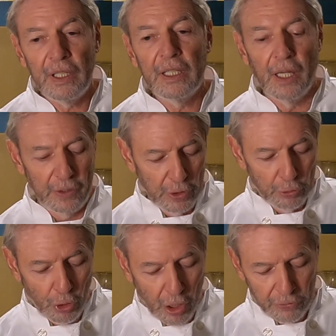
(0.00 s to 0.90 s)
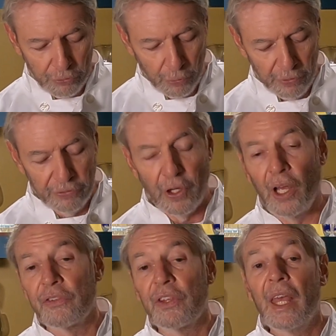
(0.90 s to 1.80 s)
the uh, the dark soy
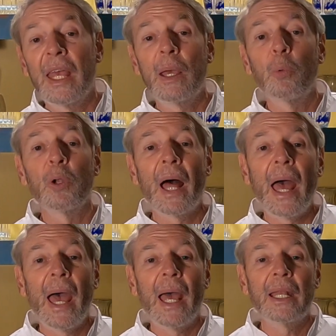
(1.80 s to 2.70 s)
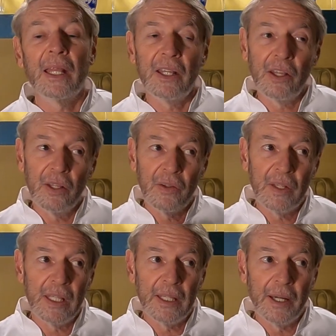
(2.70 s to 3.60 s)
sauce, it will add the
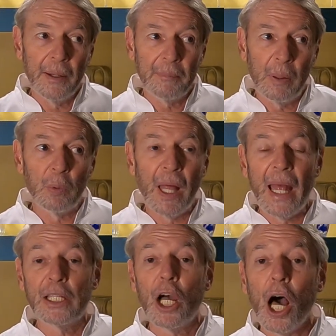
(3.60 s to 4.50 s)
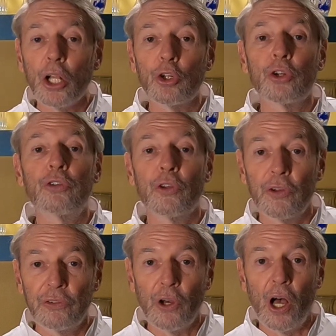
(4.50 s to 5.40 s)
the uh, it will add color to
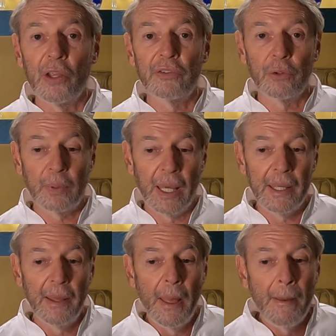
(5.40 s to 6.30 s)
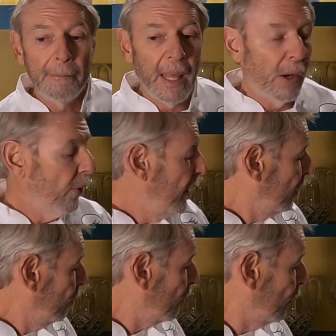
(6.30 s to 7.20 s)
the sauce. Okay. Now
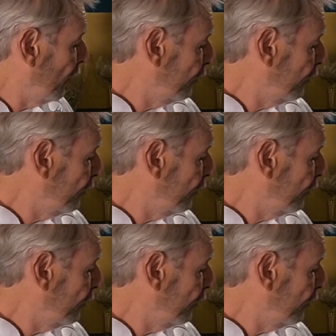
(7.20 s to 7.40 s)
you can